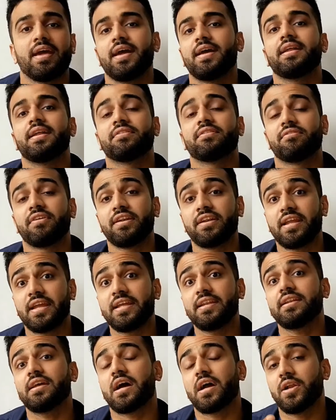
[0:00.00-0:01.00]
And at the very
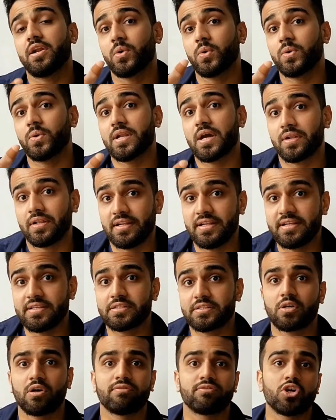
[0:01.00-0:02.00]
end, I wrote down a
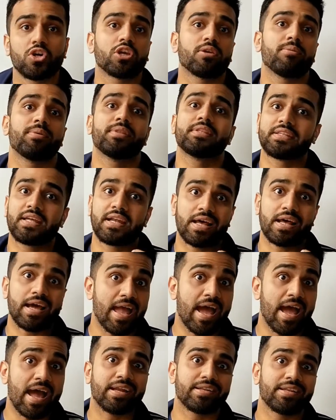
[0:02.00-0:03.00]
list of documents that I
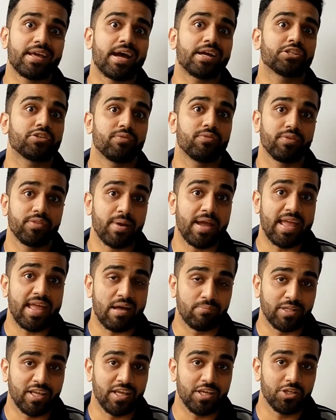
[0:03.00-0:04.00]
had attached with my
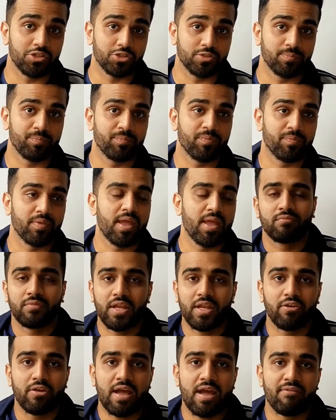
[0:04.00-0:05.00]
application.
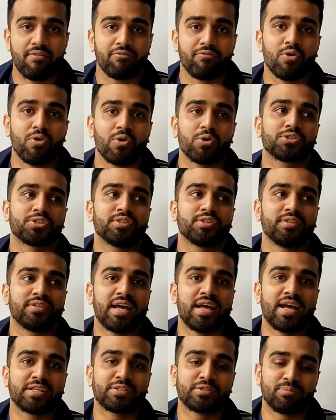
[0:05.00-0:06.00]
There you have it, folks.
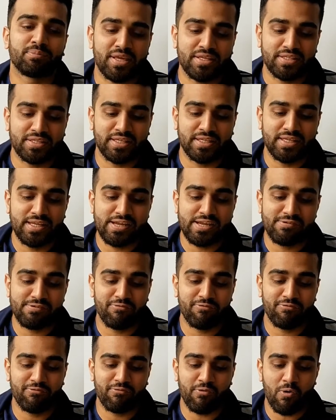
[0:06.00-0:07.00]
That's basically
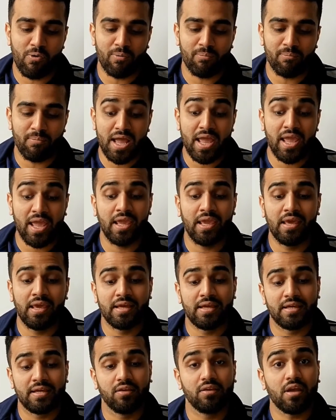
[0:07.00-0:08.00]
it for my
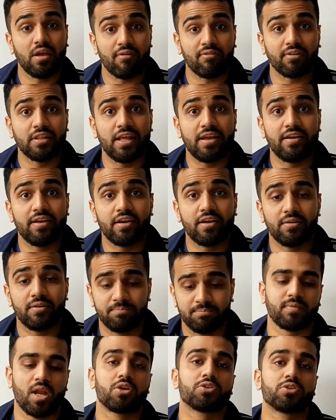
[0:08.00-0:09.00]
cover letter.
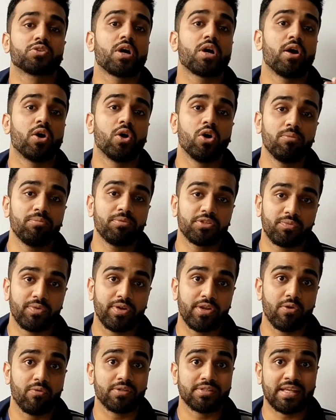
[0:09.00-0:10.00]
So I hope this
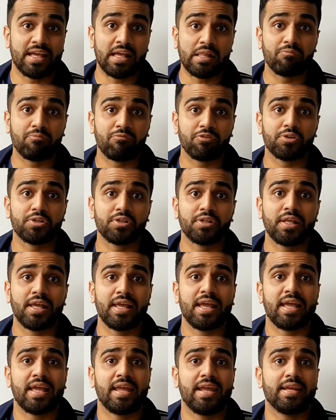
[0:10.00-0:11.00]
video was helpful.
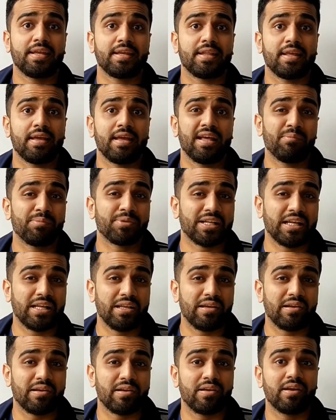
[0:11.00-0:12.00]
It helped
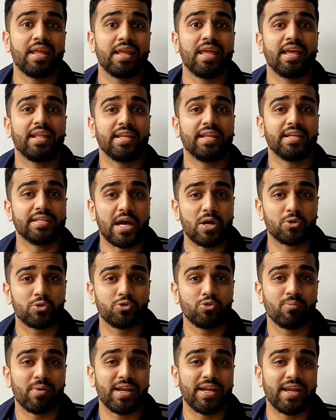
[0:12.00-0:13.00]
clear any
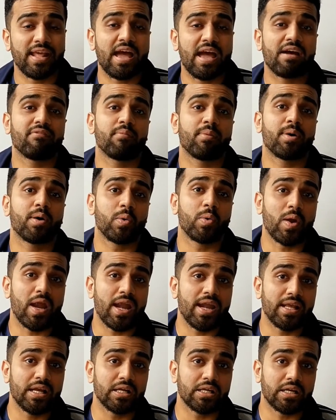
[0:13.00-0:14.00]
doubts you might have about
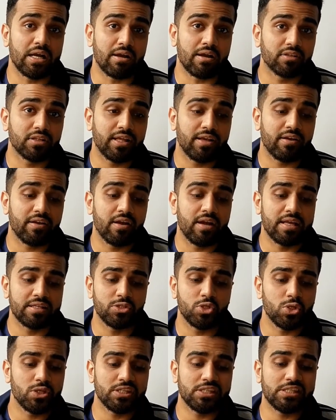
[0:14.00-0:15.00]
writing a cover letter.
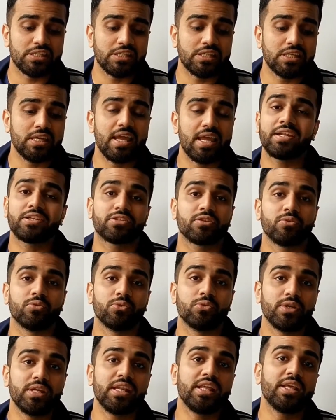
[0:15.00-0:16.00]
As you can see, it's
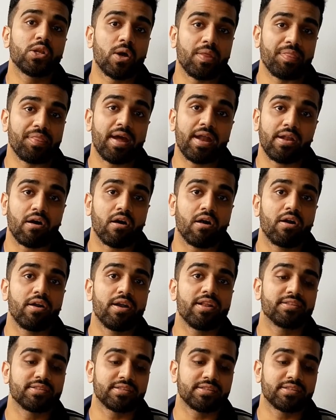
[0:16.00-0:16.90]
really not that hard.